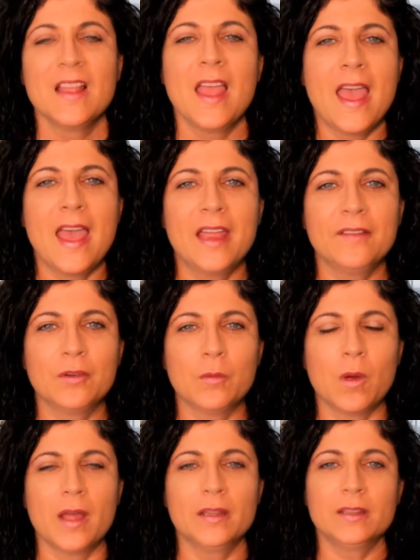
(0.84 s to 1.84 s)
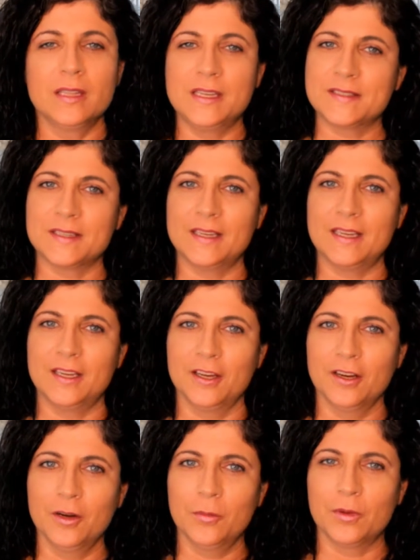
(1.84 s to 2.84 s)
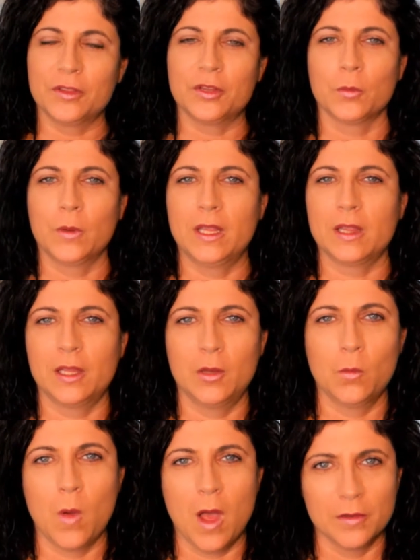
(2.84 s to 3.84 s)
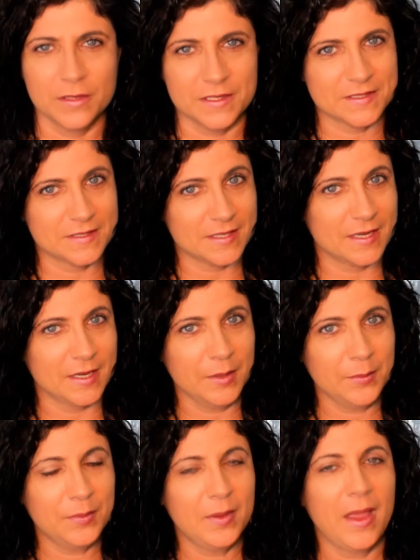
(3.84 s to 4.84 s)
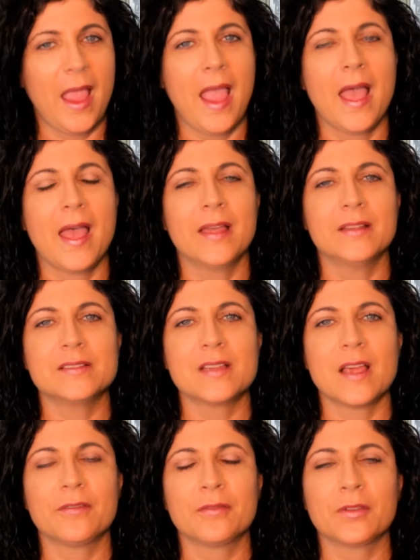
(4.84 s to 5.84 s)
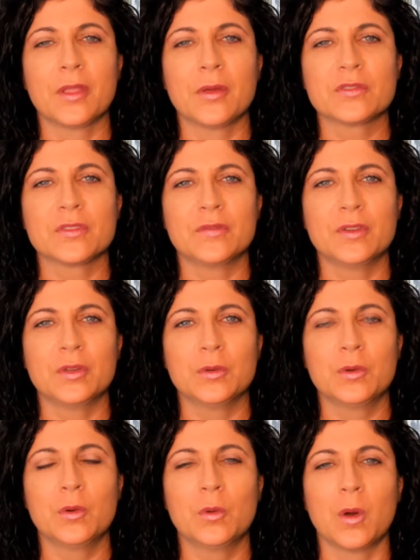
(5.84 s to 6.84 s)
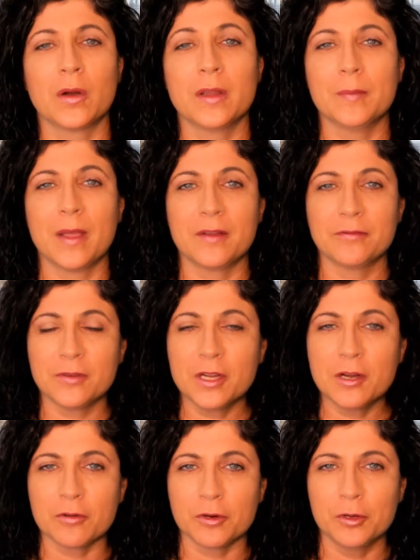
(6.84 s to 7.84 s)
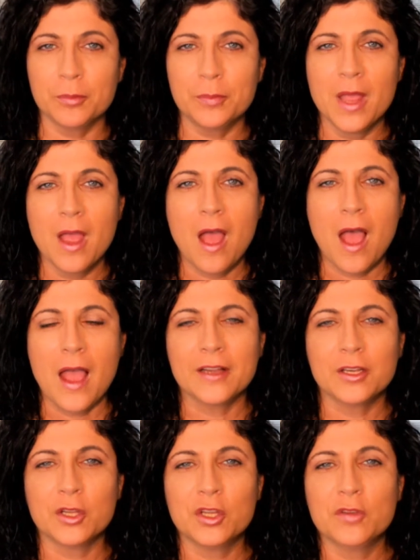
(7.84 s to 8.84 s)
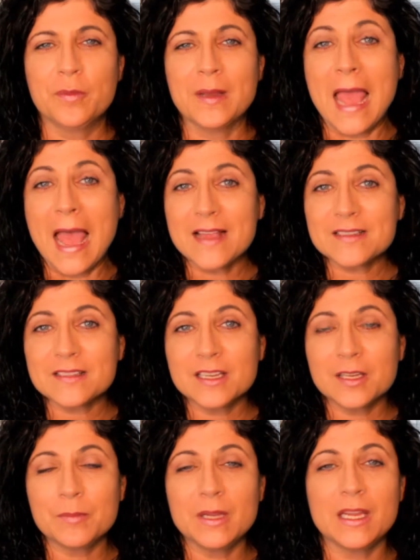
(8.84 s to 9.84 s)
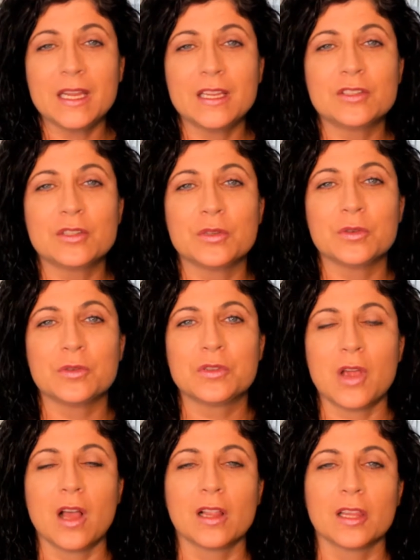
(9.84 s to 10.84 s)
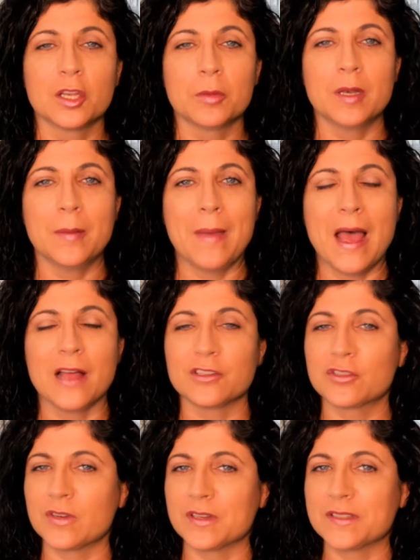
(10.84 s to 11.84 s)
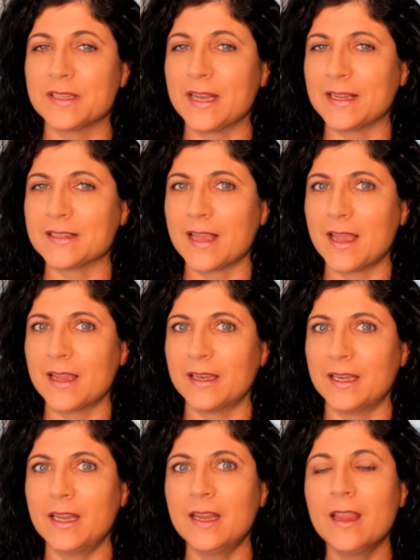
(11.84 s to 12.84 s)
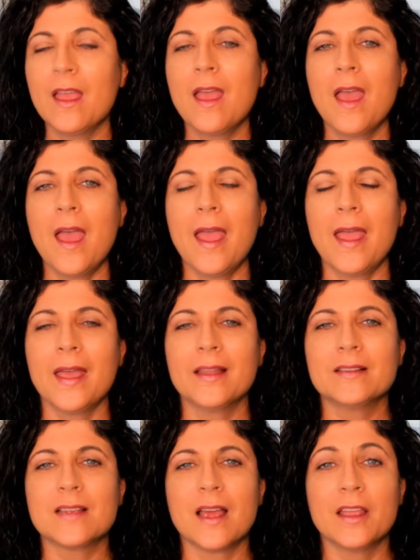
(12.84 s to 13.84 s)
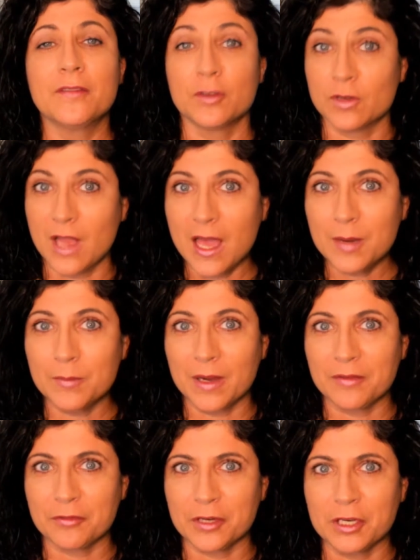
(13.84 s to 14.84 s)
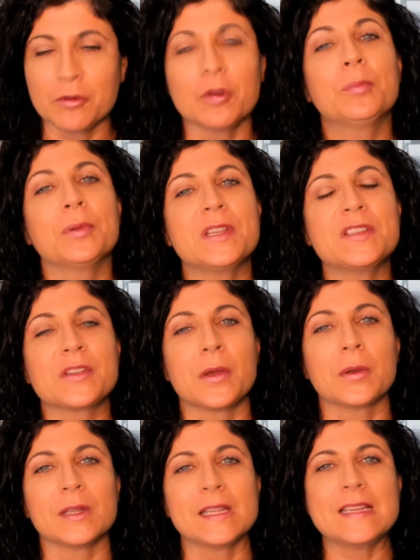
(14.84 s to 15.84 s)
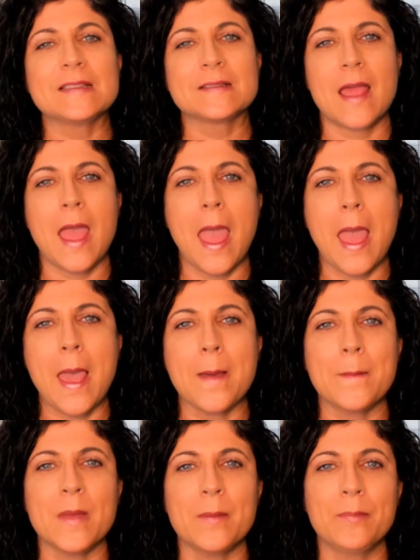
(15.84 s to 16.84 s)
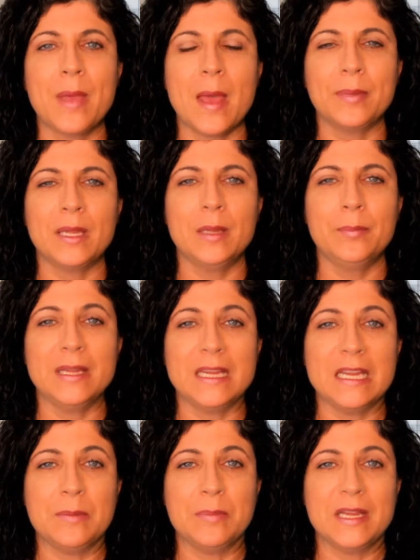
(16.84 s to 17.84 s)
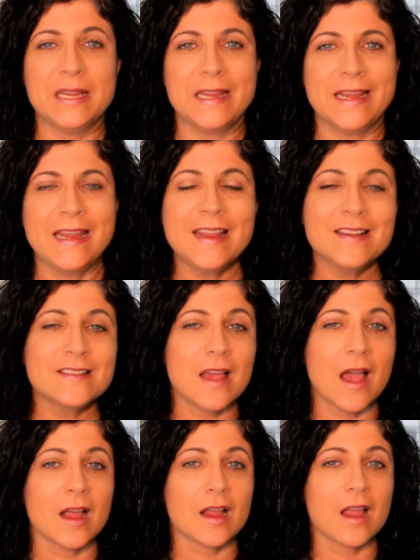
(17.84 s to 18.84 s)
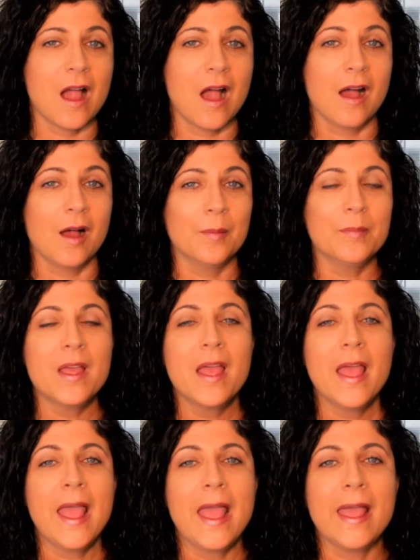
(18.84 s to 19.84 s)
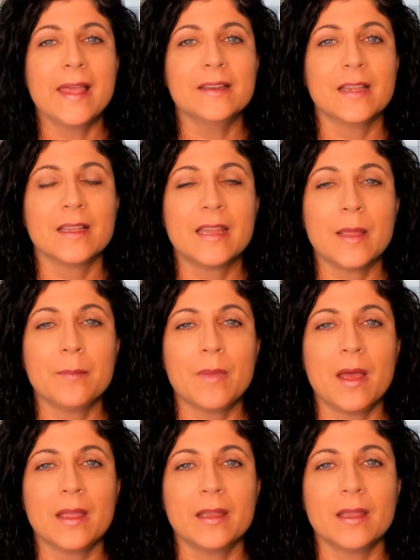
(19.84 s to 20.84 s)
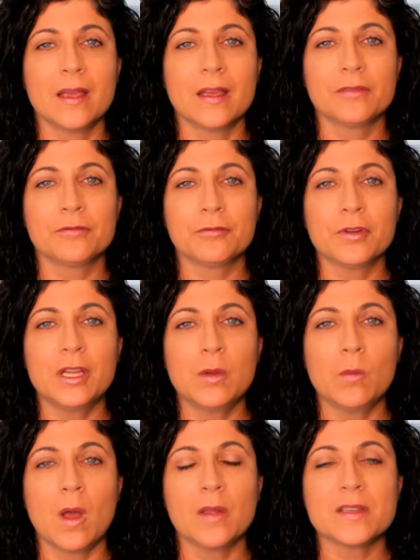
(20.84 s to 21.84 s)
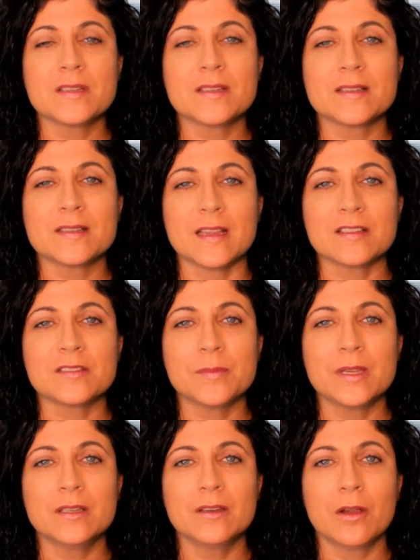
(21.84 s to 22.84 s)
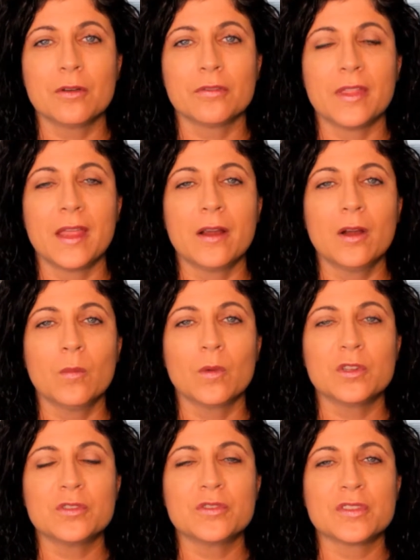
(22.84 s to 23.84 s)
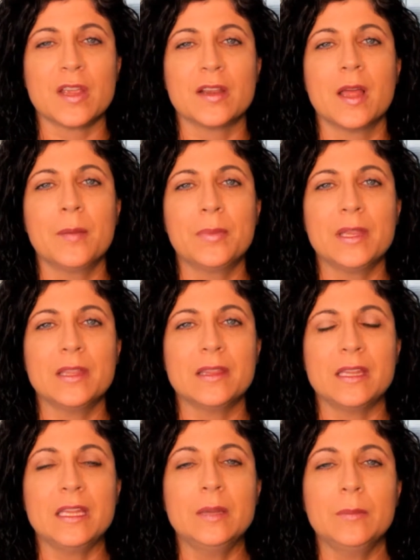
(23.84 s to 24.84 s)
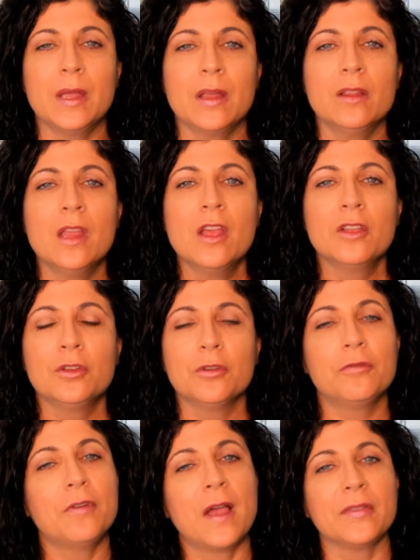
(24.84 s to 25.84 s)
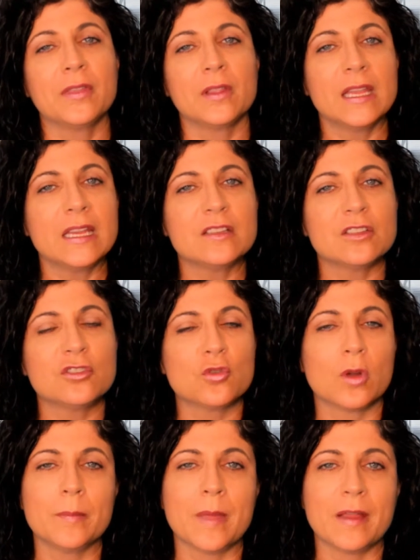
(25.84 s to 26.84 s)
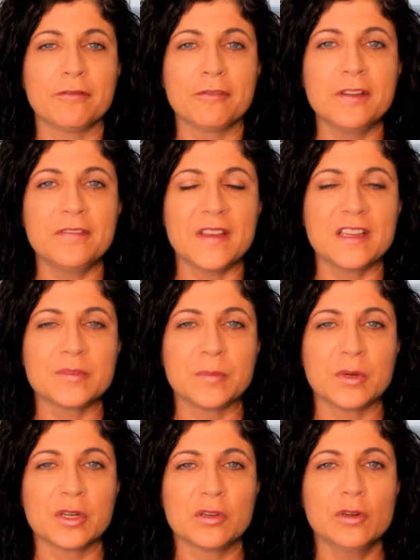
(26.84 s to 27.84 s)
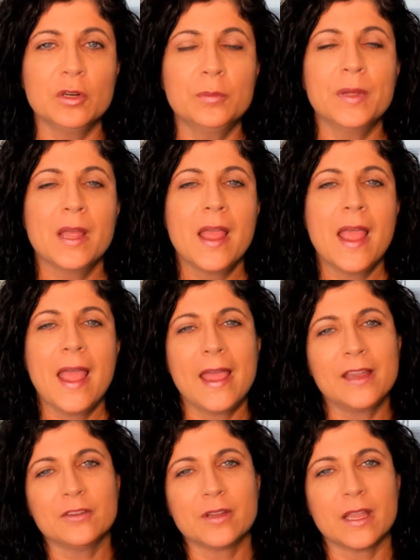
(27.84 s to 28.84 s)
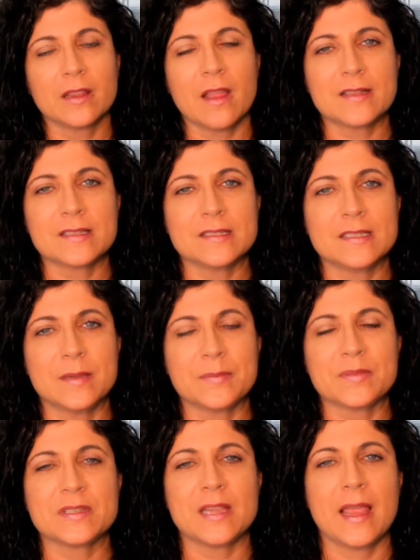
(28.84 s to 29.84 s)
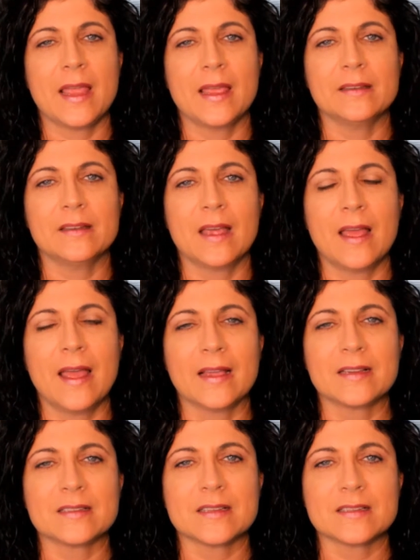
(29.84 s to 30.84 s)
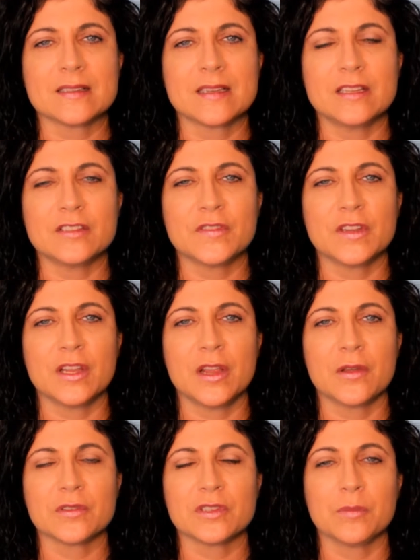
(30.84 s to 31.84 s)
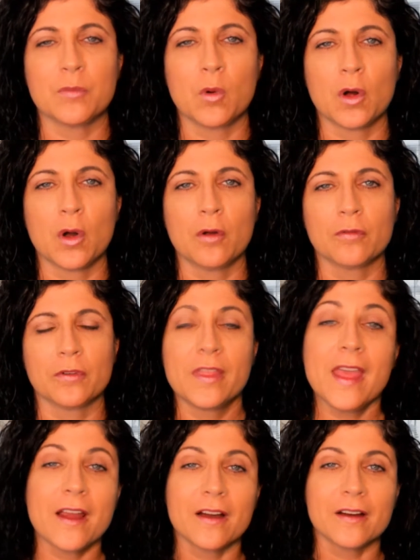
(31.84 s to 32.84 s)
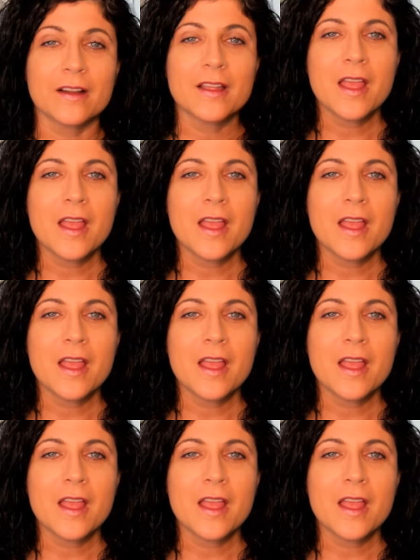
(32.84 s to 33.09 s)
Hey everyone, Lisa here with your weekly wellness tip. And for those of you who are in my free group, I know you've been asking me to talk a little bit about stress and anxiety. And if you're not in my free group, please go to lisampepe.com and get my free wellness assessment over there. And once you sign up in the email, you'll find the link to join my free Facebook group, and you'll get lots of tips and access to these videos and more over there.